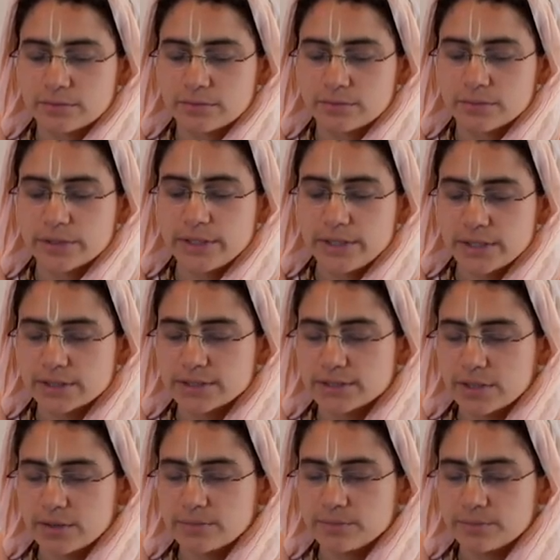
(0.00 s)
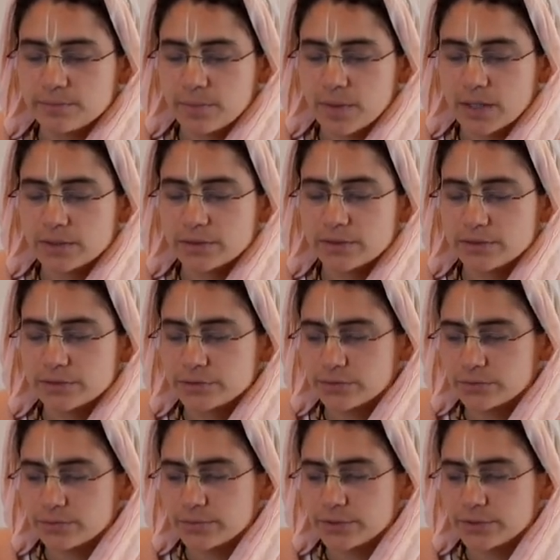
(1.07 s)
Mahiyasam pararajo